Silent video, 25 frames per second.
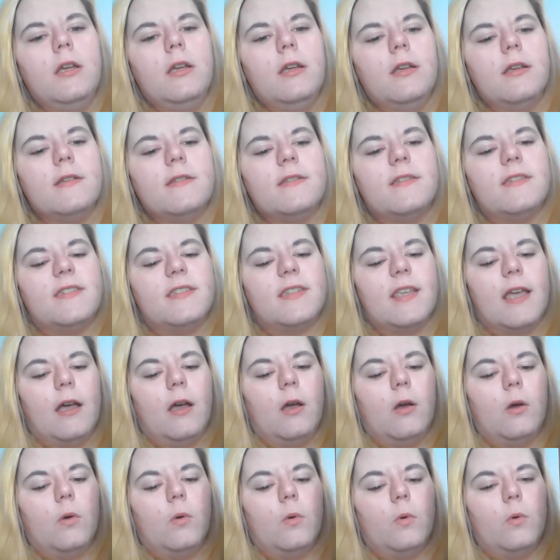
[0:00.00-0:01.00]

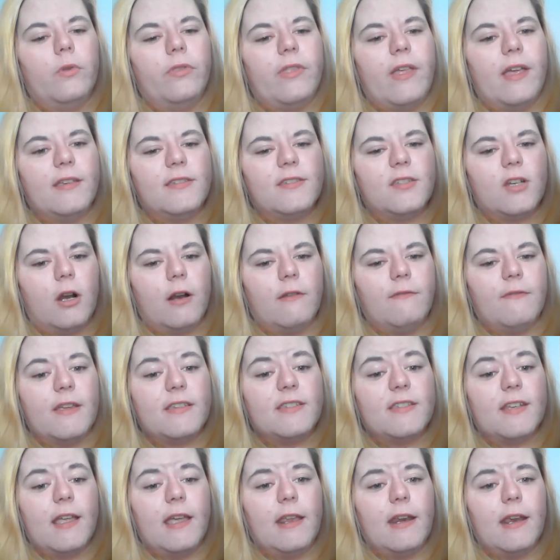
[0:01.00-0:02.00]
So they start
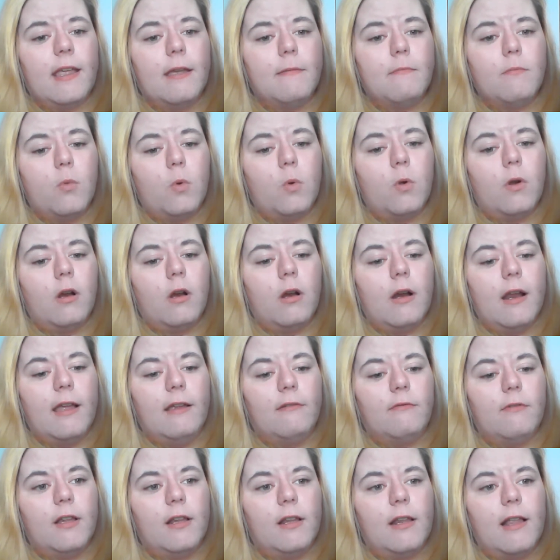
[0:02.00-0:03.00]
investigating it more and
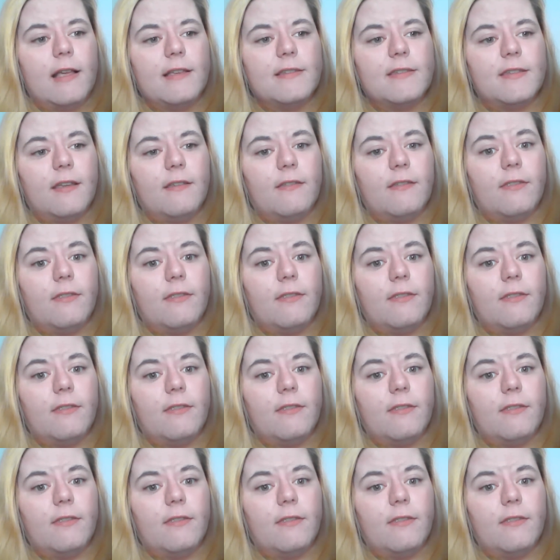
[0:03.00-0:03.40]
realizing